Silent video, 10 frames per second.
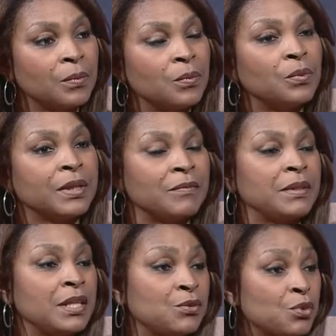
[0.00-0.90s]
would have
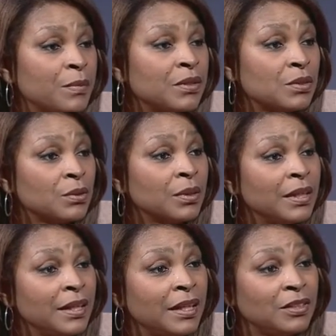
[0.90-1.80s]
been instrumental
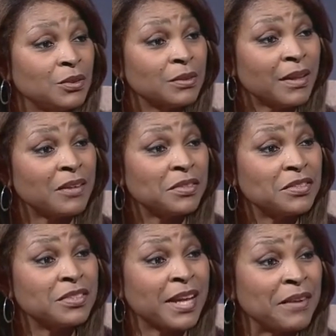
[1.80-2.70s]
in your life is
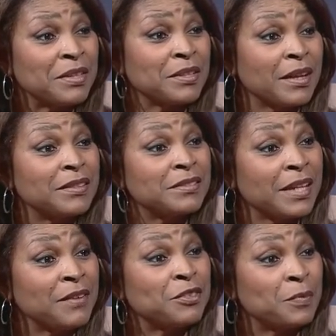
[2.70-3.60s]
just having a
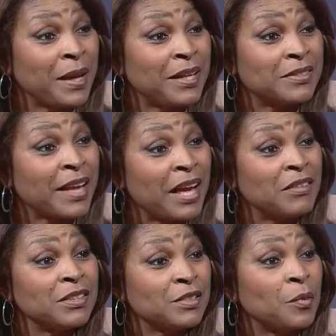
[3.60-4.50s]
safe space,
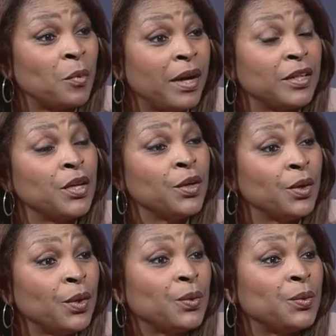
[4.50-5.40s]
having someone
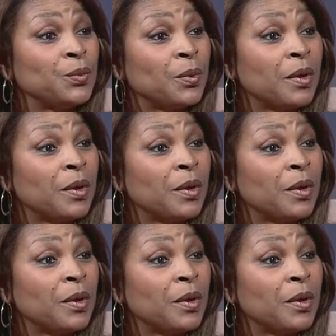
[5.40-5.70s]
who